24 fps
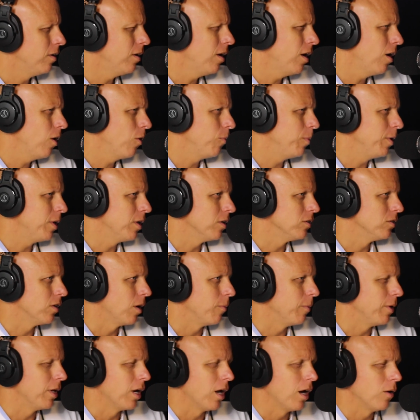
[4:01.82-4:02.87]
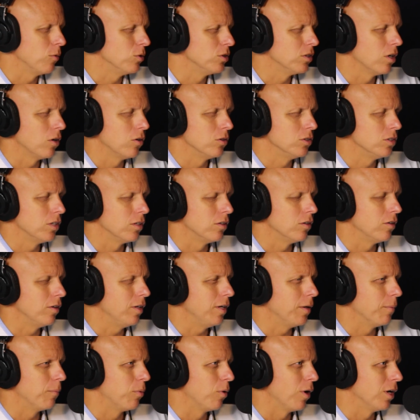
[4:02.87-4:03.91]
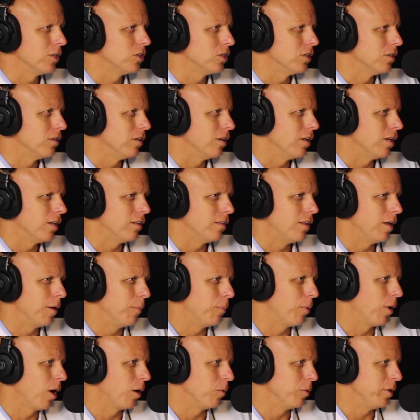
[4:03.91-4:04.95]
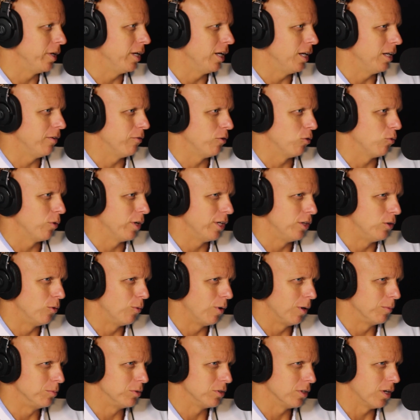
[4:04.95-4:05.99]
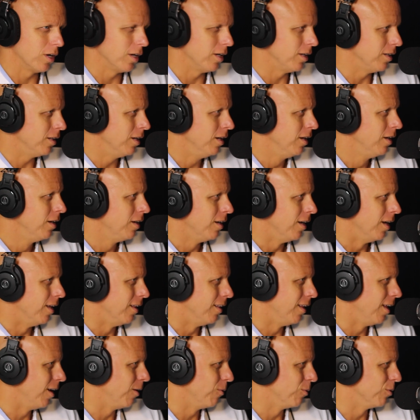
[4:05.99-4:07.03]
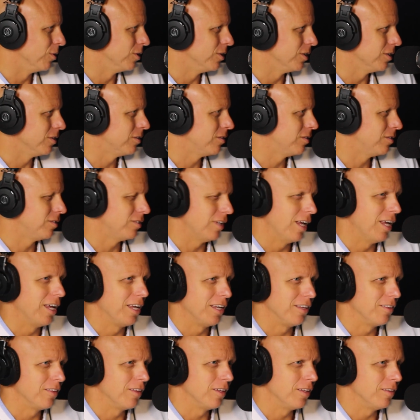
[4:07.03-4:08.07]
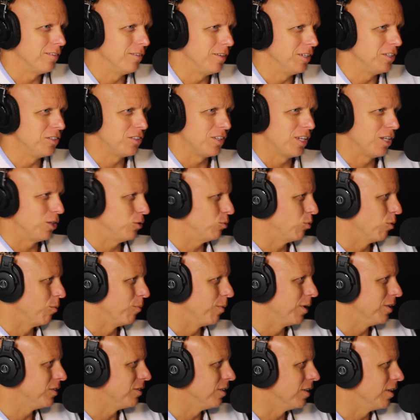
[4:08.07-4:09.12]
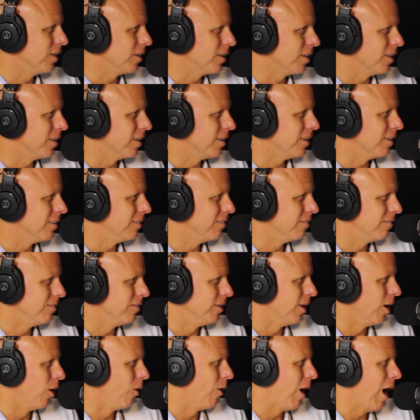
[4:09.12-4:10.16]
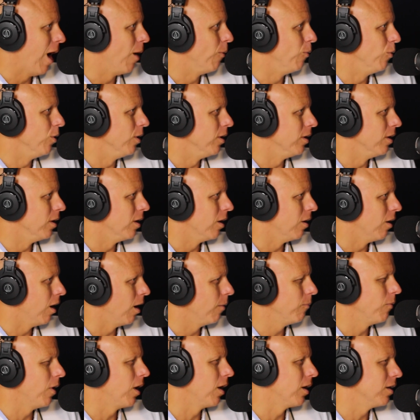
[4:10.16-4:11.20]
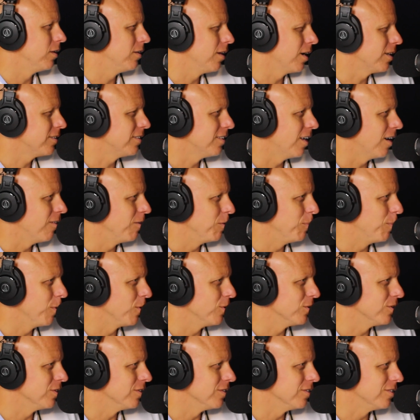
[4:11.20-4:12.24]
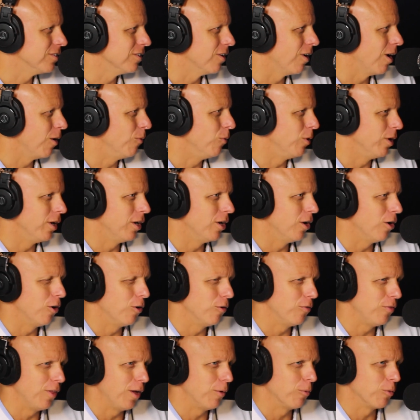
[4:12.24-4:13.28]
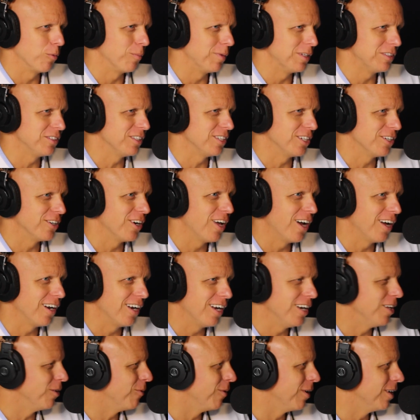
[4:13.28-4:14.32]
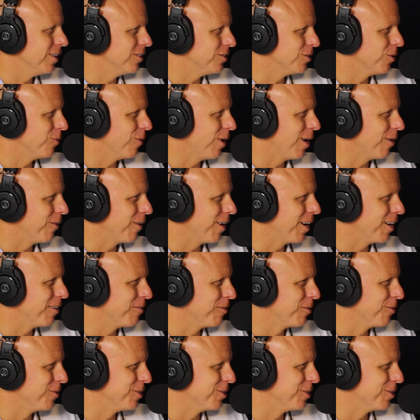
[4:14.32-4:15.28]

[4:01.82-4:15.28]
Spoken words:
No, because I was always under the impression that they probably didn't even read the website and they were just saying that these things were missing. And, I wouldn't know. I'm not a tech savvy person, so I wouldn't know if they were missing or not anyway. So why would I even